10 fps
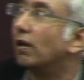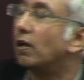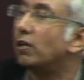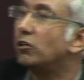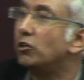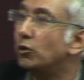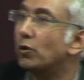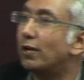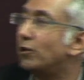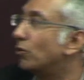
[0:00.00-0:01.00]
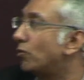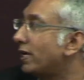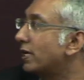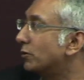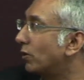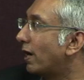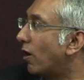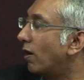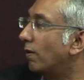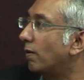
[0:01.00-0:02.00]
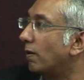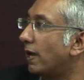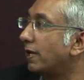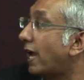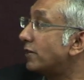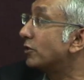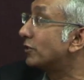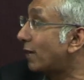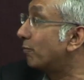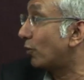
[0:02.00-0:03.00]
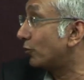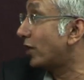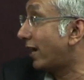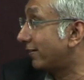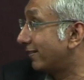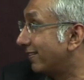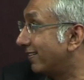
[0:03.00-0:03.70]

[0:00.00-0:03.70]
you and your readers were engaged in the same project.